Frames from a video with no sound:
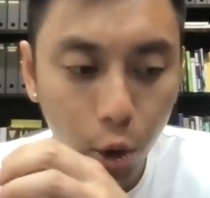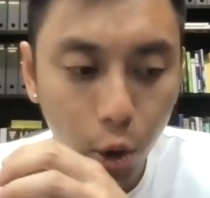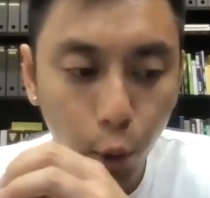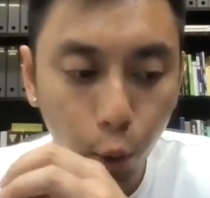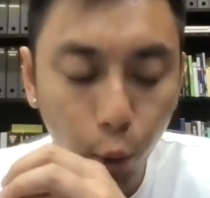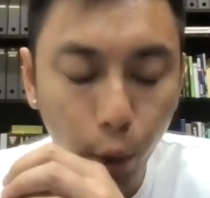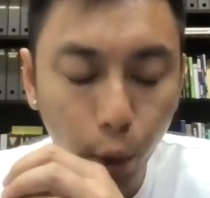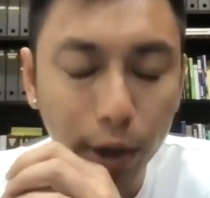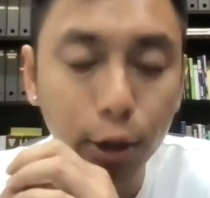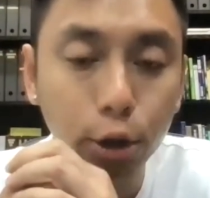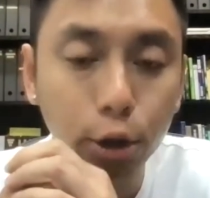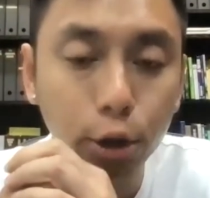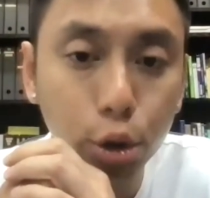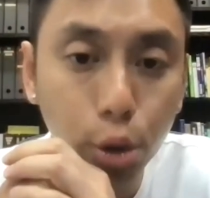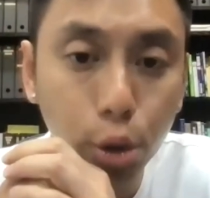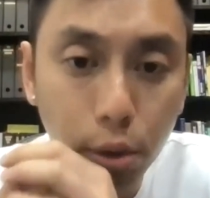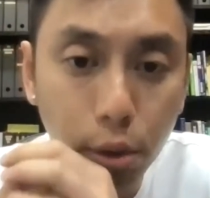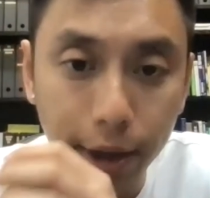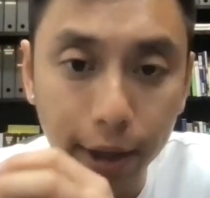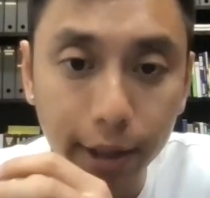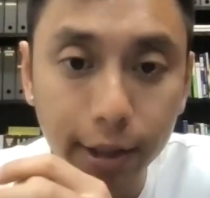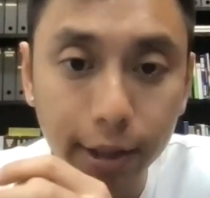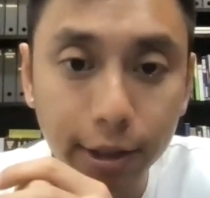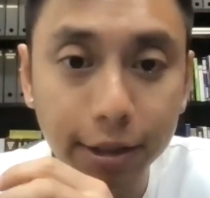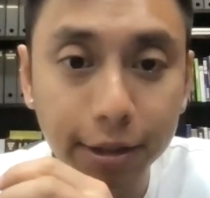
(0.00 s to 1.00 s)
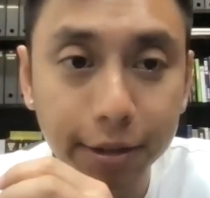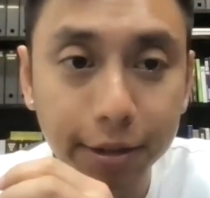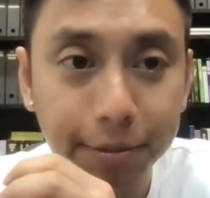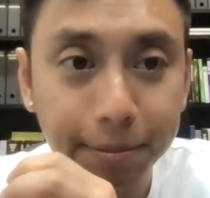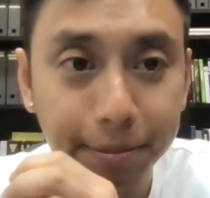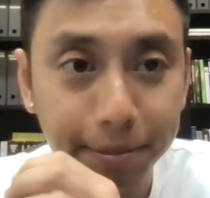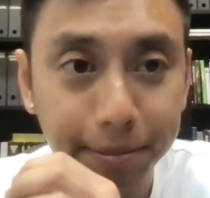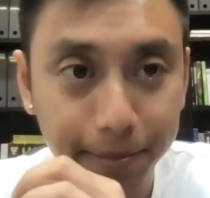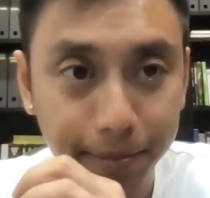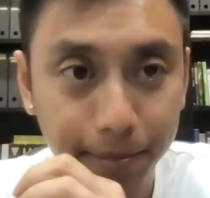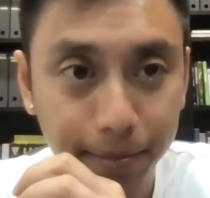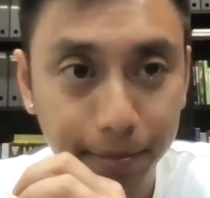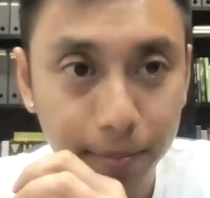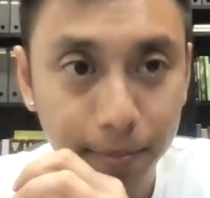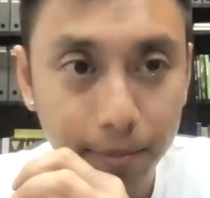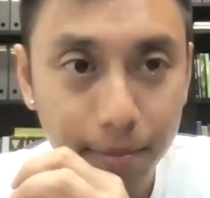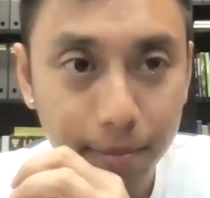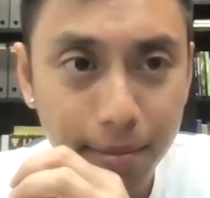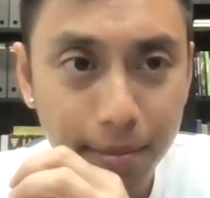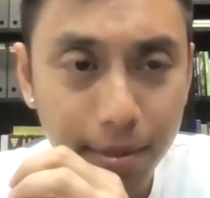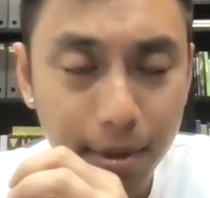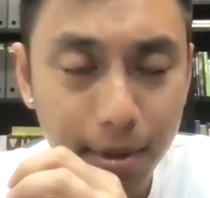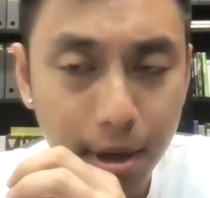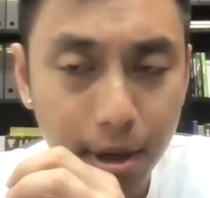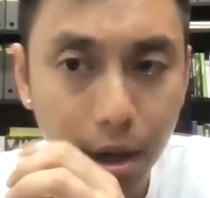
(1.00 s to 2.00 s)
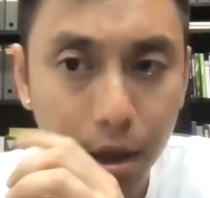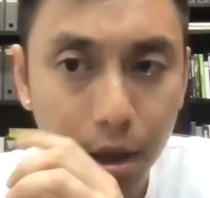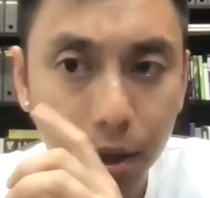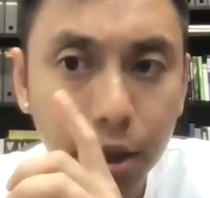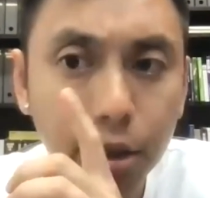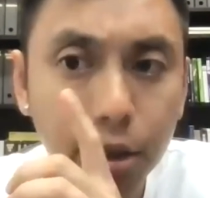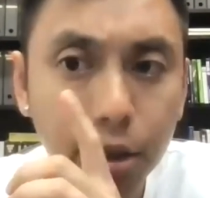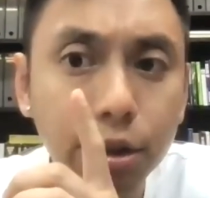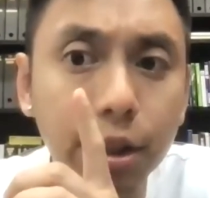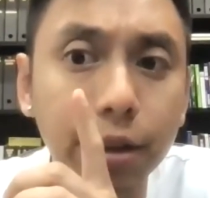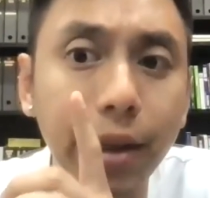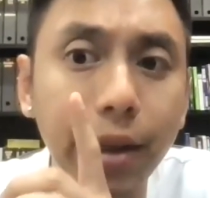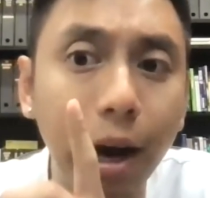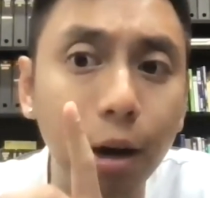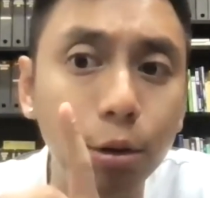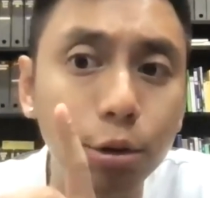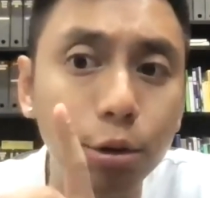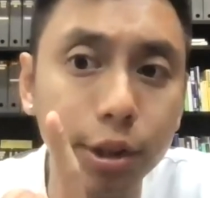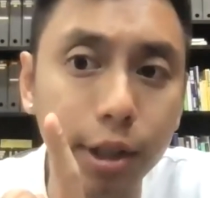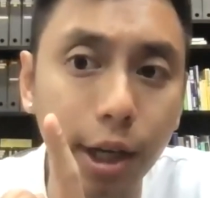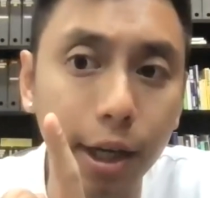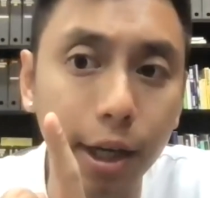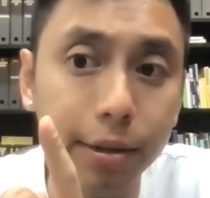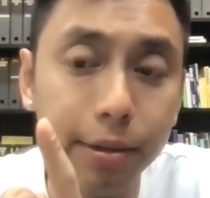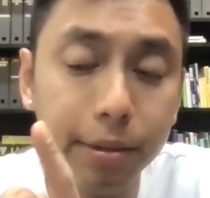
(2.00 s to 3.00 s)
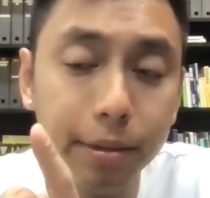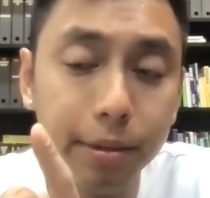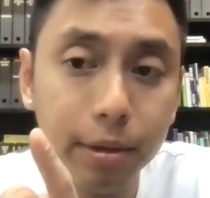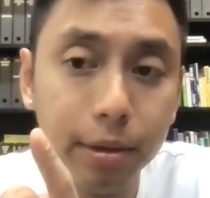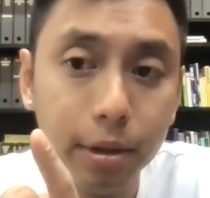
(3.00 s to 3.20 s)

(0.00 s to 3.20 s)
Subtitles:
when you do this, here's the downside.